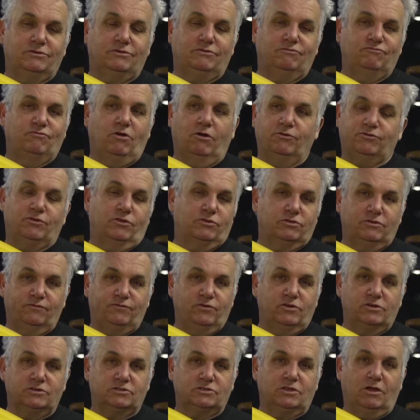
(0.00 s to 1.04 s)
rolls onto the
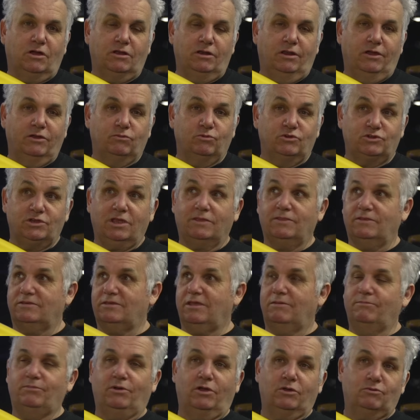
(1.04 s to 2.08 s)
first start line, which ain't the
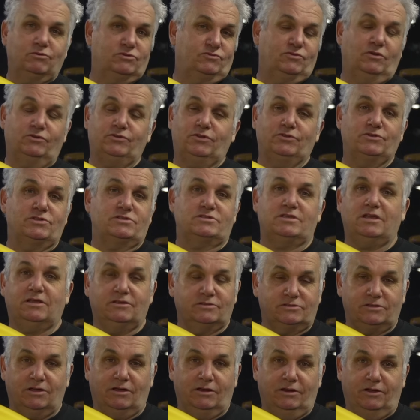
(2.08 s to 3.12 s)
same bike which rolls onto the
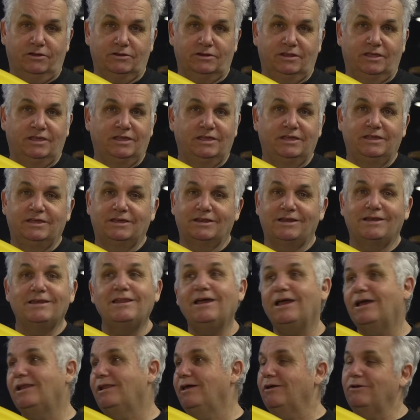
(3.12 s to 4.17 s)
second start line,
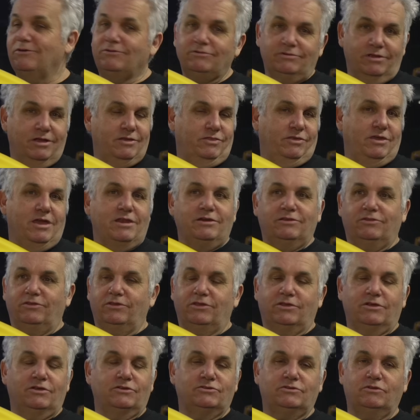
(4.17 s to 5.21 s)
let alone at the end of the year.